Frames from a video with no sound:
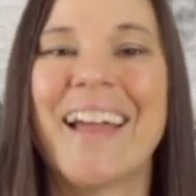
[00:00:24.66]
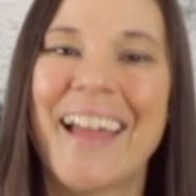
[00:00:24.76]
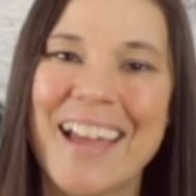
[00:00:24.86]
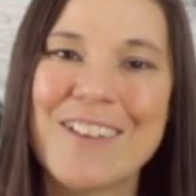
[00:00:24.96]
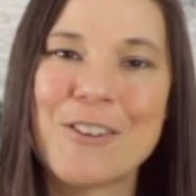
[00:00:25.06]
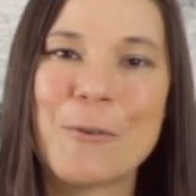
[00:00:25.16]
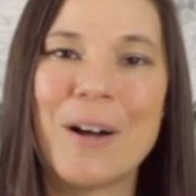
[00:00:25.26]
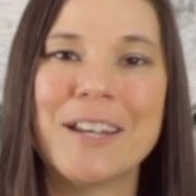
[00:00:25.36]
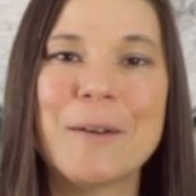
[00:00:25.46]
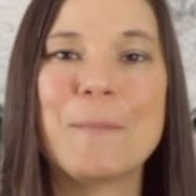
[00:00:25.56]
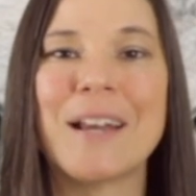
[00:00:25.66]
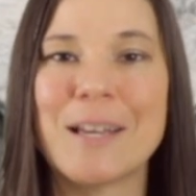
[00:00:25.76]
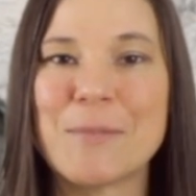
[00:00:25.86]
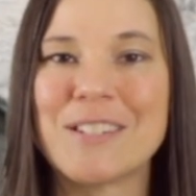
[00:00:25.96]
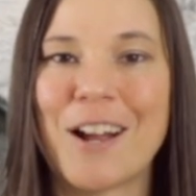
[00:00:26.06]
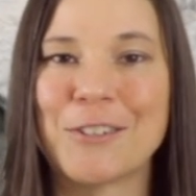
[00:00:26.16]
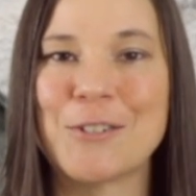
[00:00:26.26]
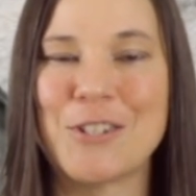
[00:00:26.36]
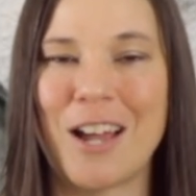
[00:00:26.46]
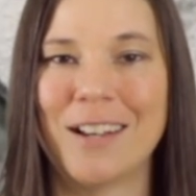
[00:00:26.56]
Hey everyone, my name is Dr.
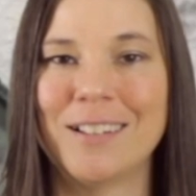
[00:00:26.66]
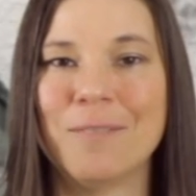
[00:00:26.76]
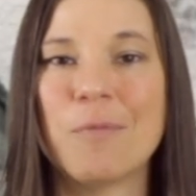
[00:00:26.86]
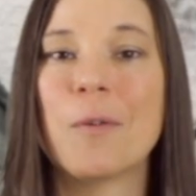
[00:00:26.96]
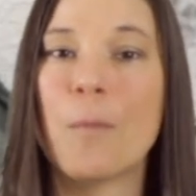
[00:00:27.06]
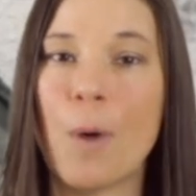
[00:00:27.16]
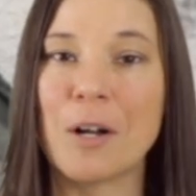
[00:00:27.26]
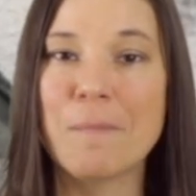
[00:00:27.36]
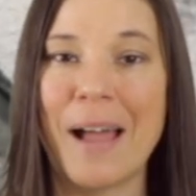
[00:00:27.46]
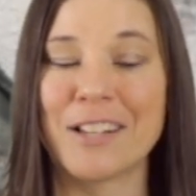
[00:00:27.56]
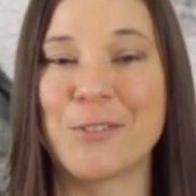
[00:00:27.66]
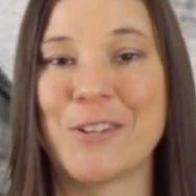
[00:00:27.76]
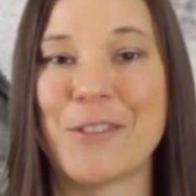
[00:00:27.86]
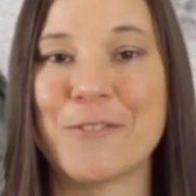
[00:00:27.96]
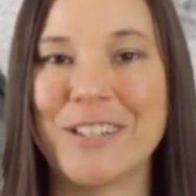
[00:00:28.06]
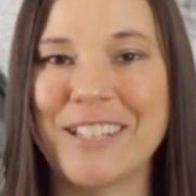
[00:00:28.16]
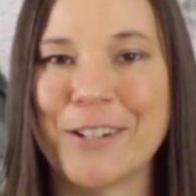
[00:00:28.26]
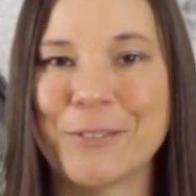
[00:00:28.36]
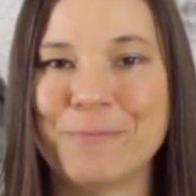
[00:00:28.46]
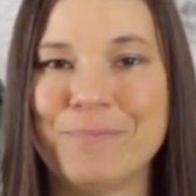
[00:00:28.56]
Shauna. Welcome back to another
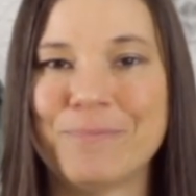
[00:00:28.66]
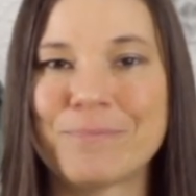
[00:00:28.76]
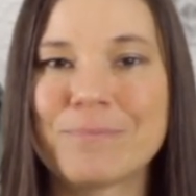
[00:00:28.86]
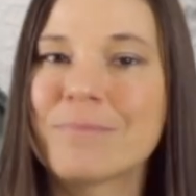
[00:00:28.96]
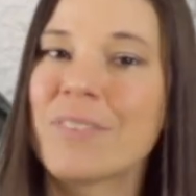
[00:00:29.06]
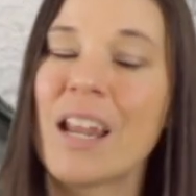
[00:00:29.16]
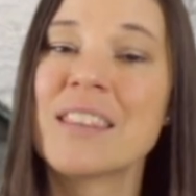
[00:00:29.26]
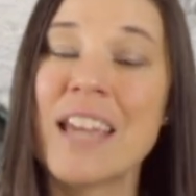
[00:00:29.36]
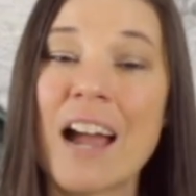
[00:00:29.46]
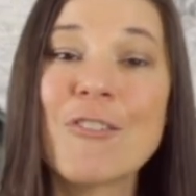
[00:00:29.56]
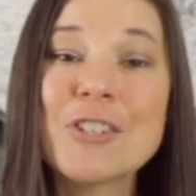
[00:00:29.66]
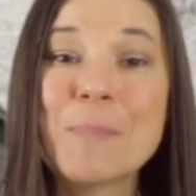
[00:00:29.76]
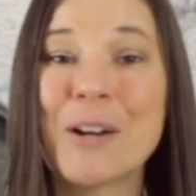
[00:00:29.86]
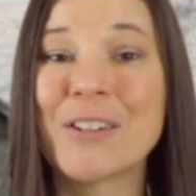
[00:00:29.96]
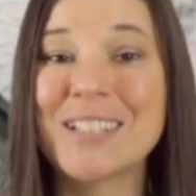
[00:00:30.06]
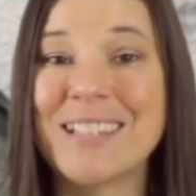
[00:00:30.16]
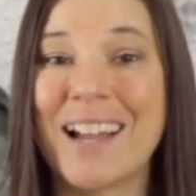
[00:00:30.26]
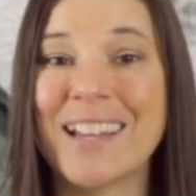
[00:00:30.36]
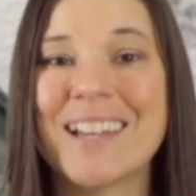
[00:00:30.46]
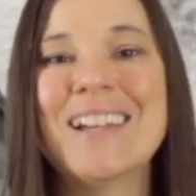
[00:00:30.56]
video. The average American
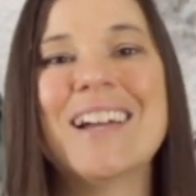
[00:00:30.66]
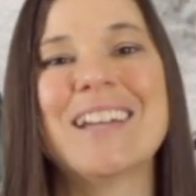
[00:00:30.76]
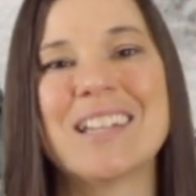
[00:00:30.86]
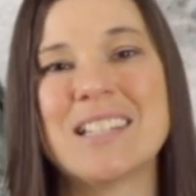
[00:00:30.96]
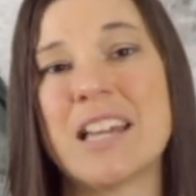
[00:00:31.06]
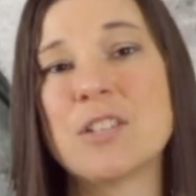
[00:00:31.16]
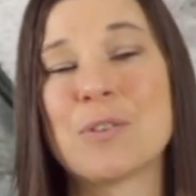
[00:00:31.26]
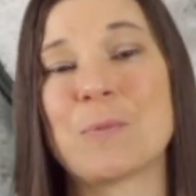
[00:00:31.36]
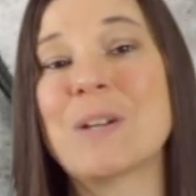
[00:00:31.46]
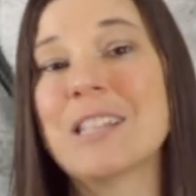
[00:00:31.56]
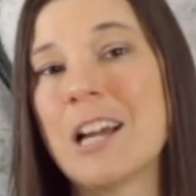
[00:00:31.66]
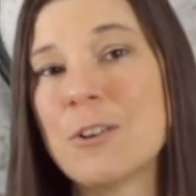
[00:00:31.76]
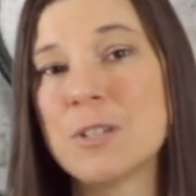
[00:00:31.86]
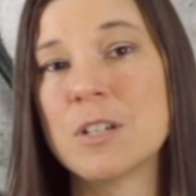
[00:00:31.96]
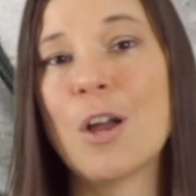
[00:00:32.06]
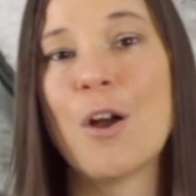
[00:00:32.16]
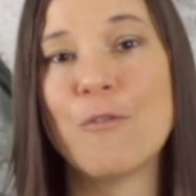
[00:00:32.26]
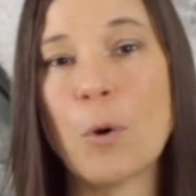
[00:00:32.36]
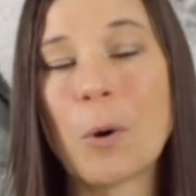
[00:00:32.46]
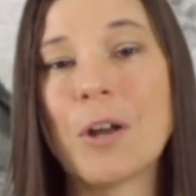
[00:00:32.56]
diet contains
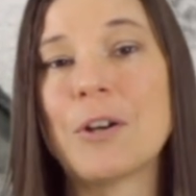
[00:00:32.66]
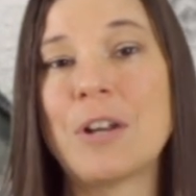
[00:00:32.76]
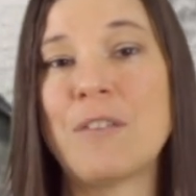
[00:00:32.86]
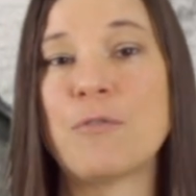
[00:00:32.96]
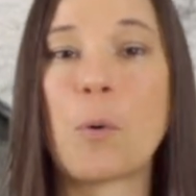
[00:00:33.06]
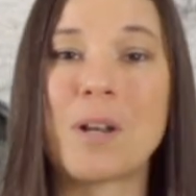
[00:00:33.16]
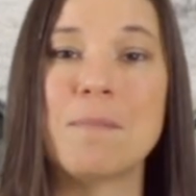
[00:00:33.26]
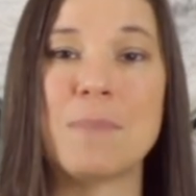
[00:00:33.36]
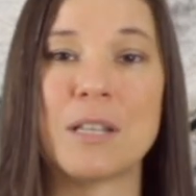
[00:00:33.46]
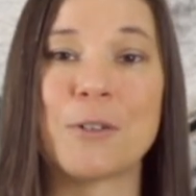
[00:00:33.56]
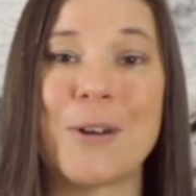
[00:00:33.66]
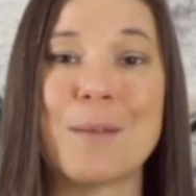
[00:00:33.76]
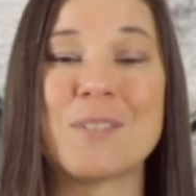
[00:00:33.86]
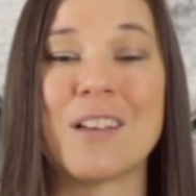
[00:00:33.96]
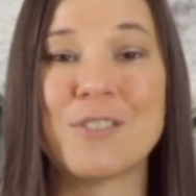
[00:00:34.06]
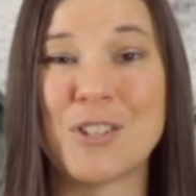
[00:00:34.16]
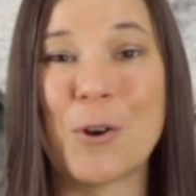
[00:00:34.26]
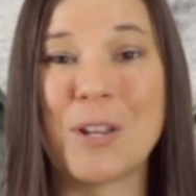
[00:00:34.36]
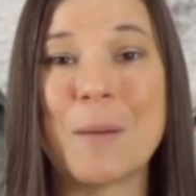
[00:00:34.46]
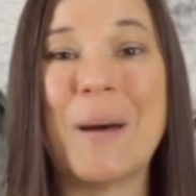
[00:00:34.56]
3,440 milligrams of
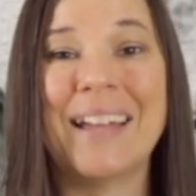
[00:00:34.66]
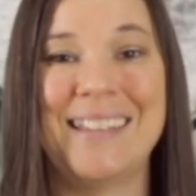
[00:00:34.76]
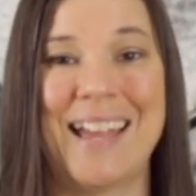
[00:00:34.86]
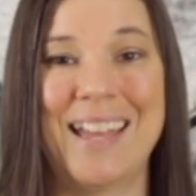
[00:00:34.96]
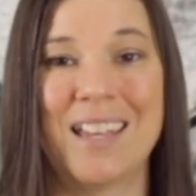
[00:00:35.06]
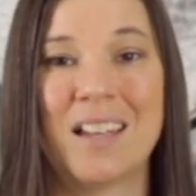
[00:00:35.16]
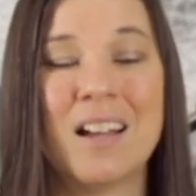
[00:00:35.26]
sodium a day.